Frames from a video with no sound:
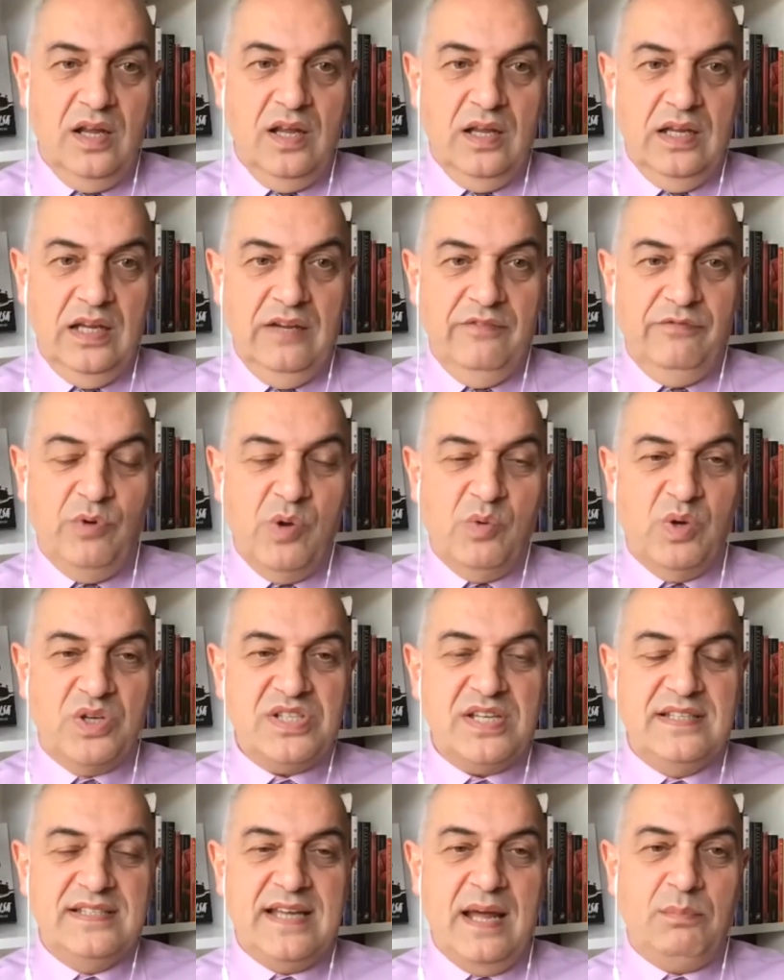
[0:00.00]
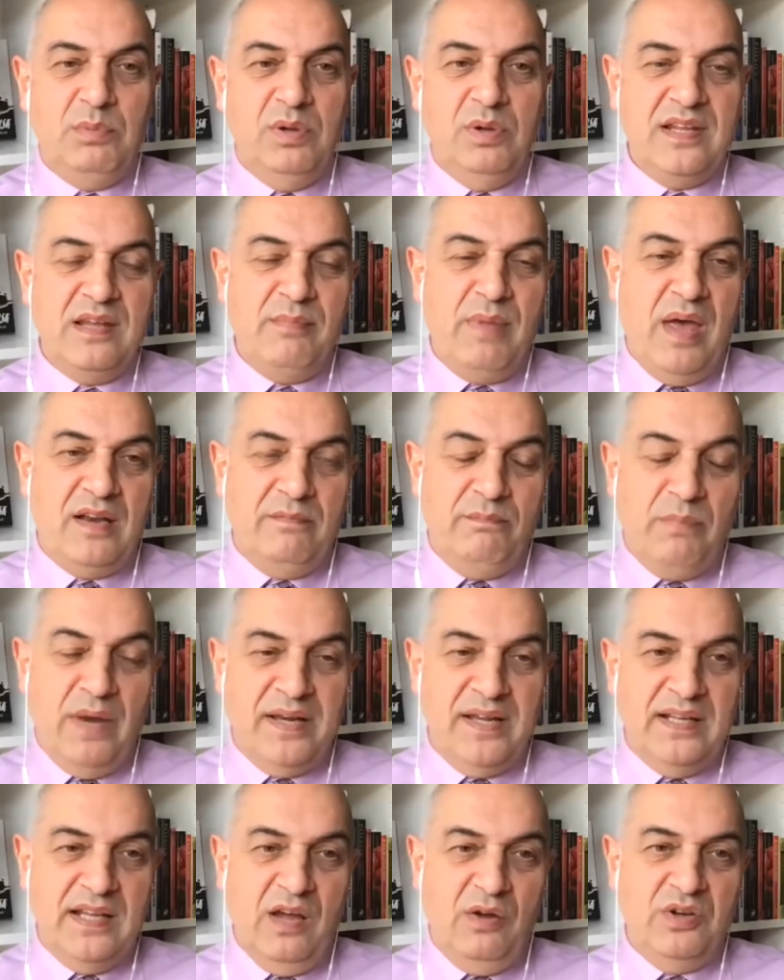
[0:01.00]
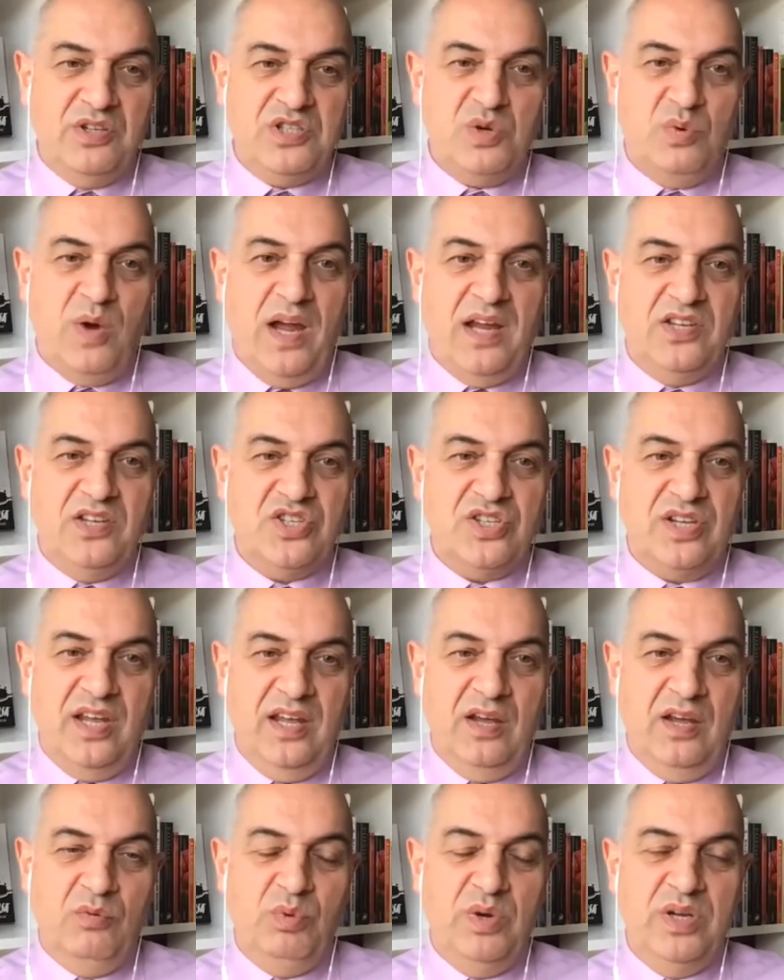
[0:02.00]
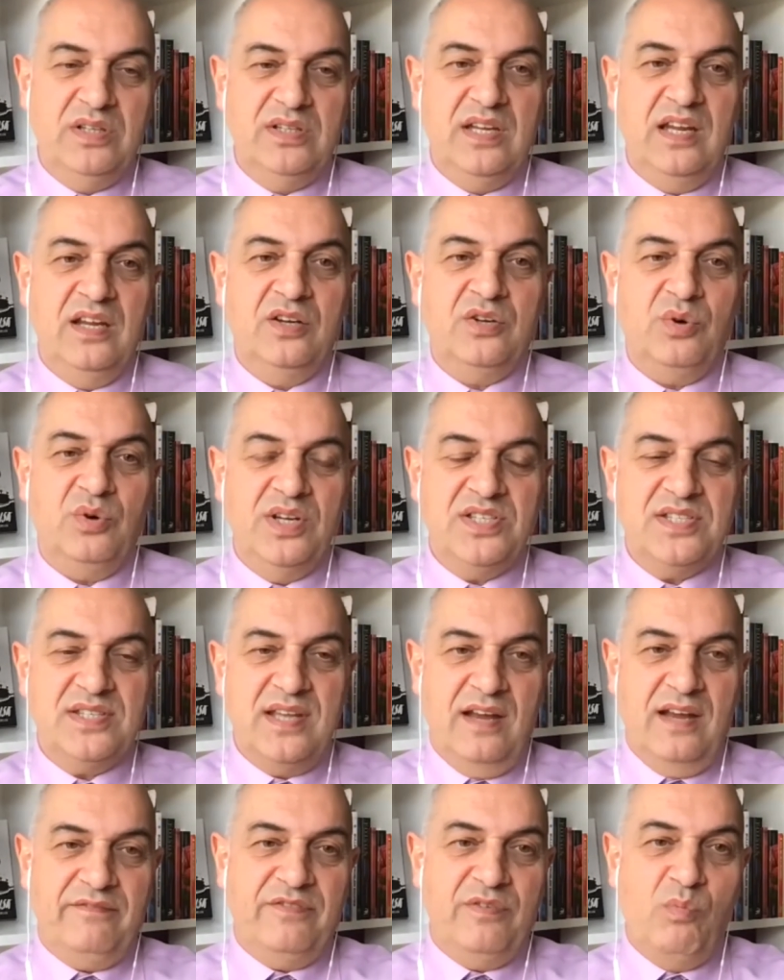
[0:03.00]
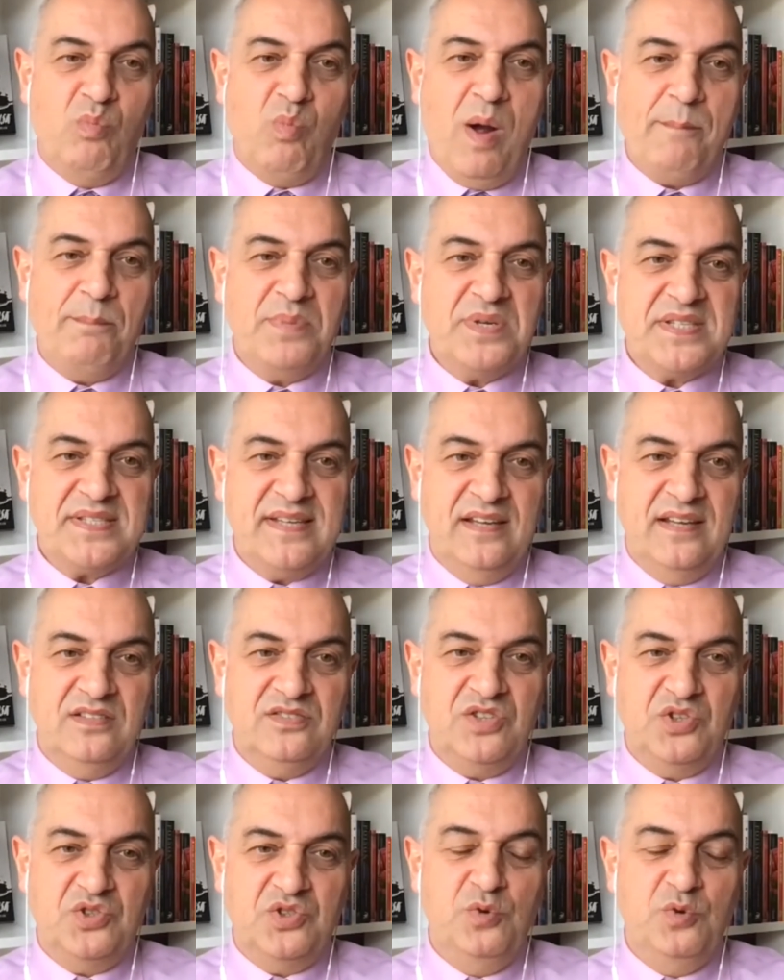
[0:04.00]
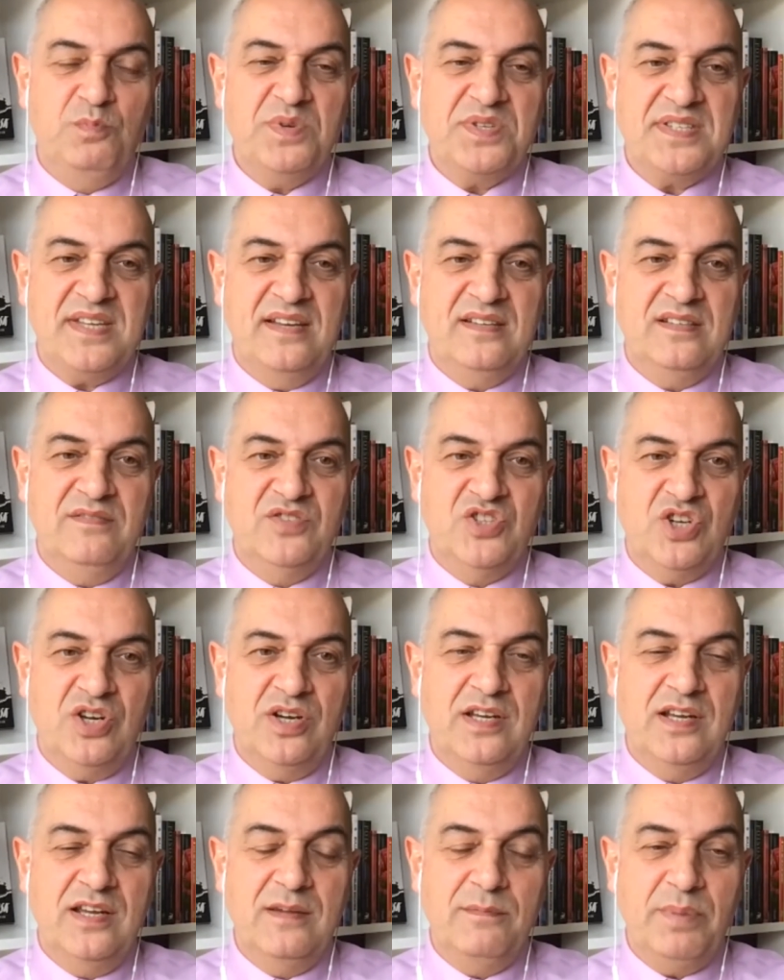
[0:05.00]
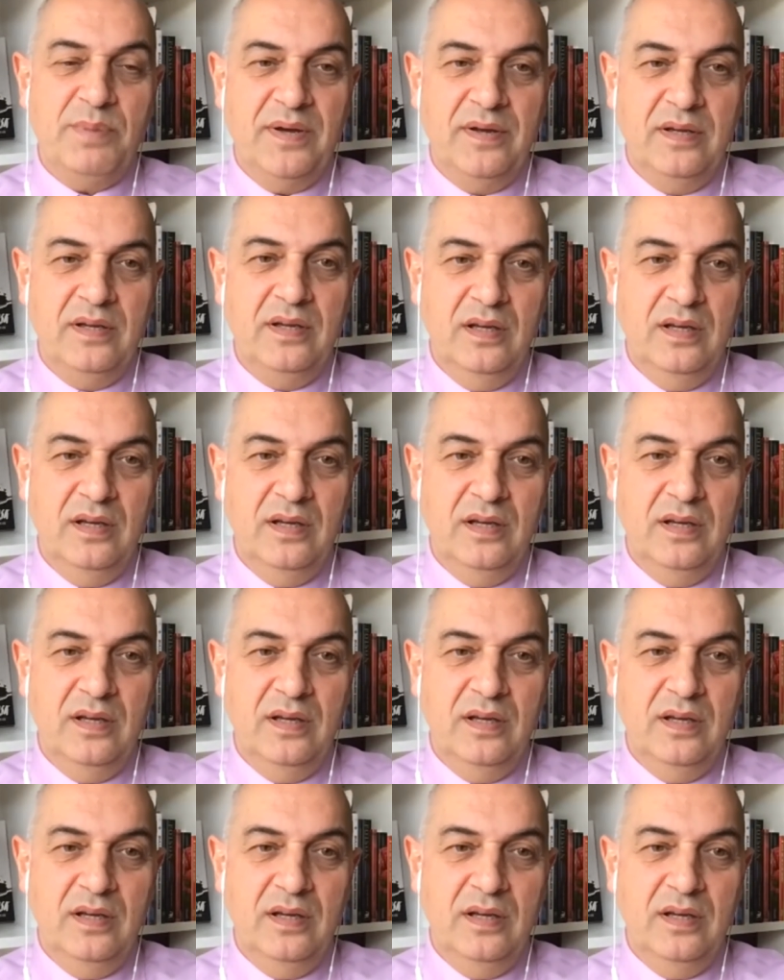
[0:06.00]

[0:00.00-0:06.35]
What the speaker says: If we were to double the amount of money going to aged care, we'd increase that from 1% to 2% of GDP.